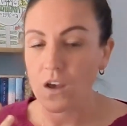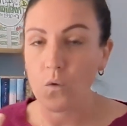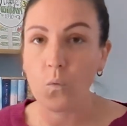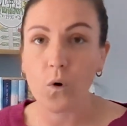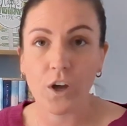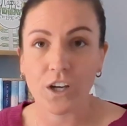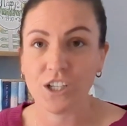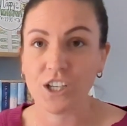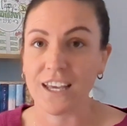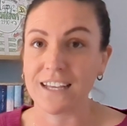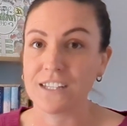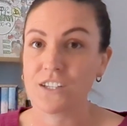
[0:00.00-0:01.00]

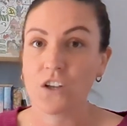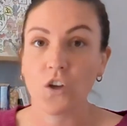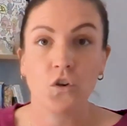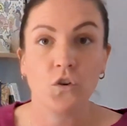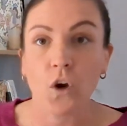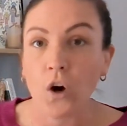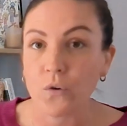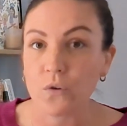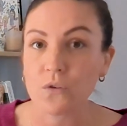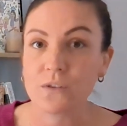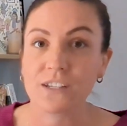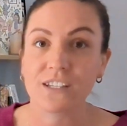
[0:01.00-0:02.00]
worksheets,
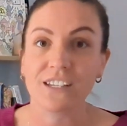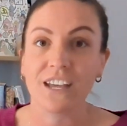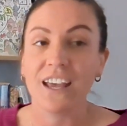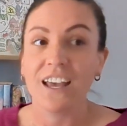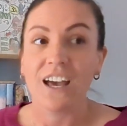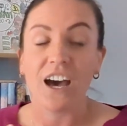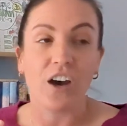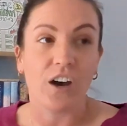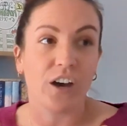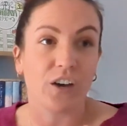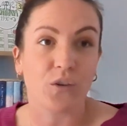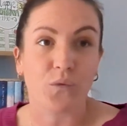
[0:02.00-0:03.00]
notes,
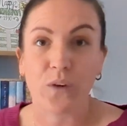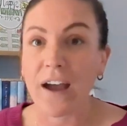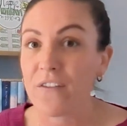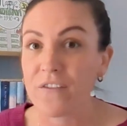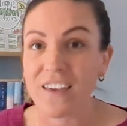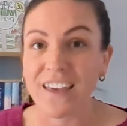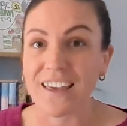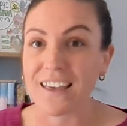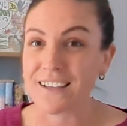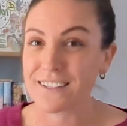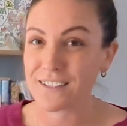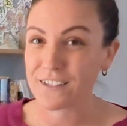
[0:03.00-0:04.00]

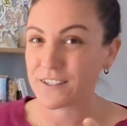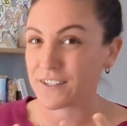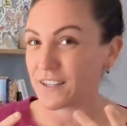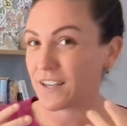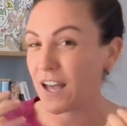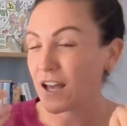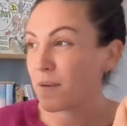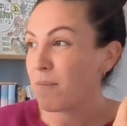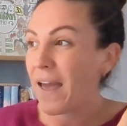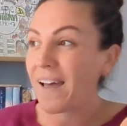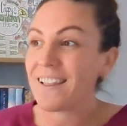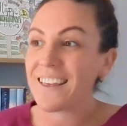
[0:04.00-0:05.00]
graphics,
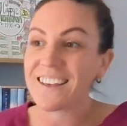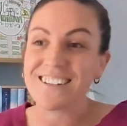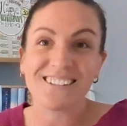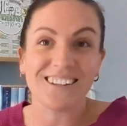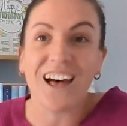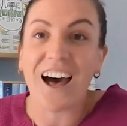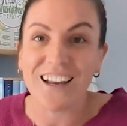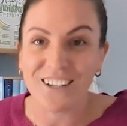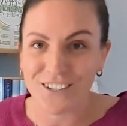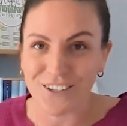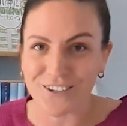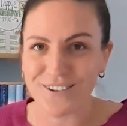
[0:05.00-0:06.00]
compelling
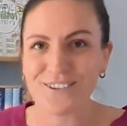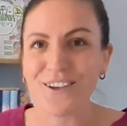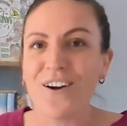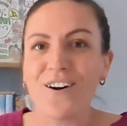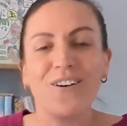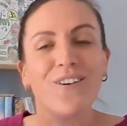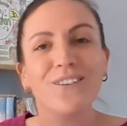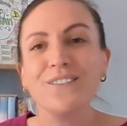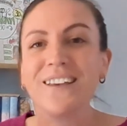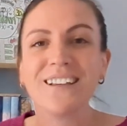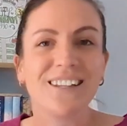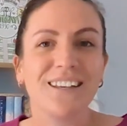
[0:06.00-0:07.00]
slideshows, all of
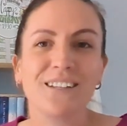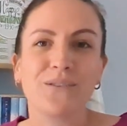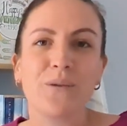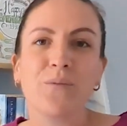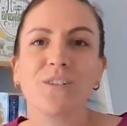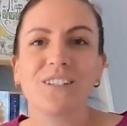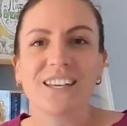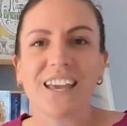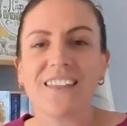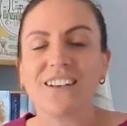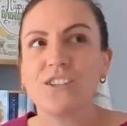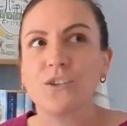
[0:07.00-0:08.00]
these things that we put
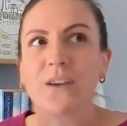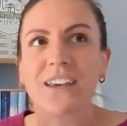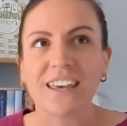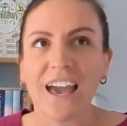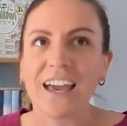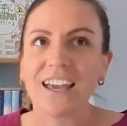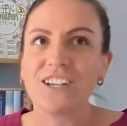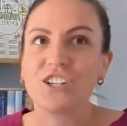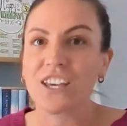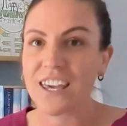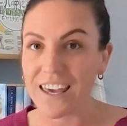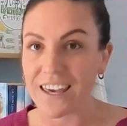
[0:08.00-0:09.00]
together to
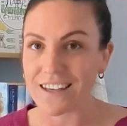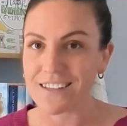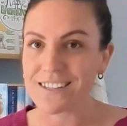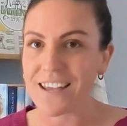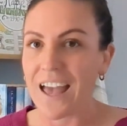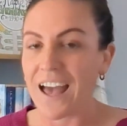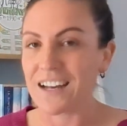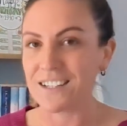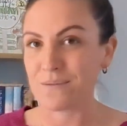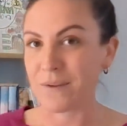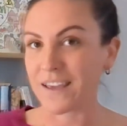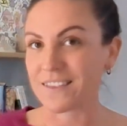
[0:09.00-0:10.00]
engage kids and
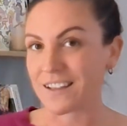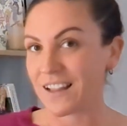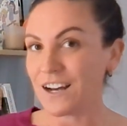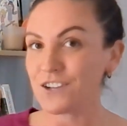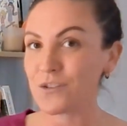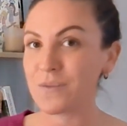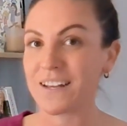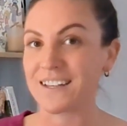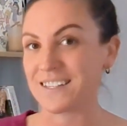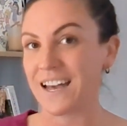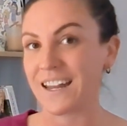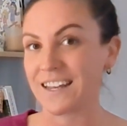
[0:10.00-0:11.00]
to make the classroom an
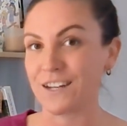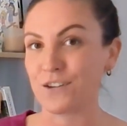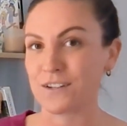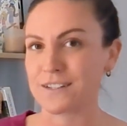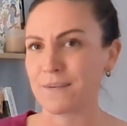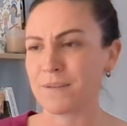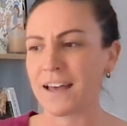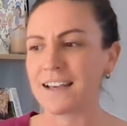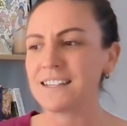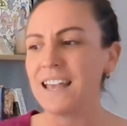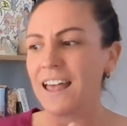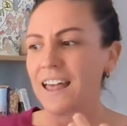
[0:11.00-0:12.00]
exciting and interesting
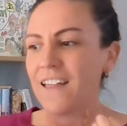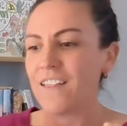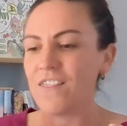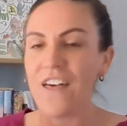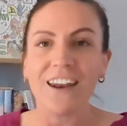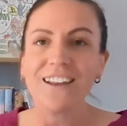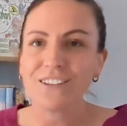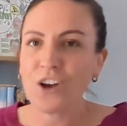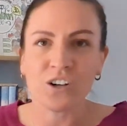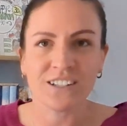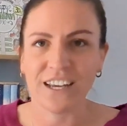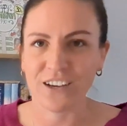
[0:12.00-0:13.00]
place. That is
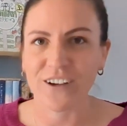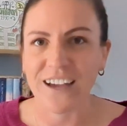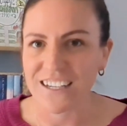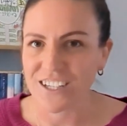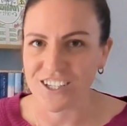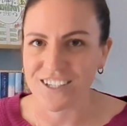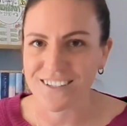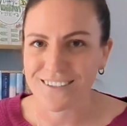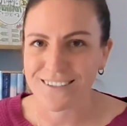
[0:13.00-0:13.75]
content creation.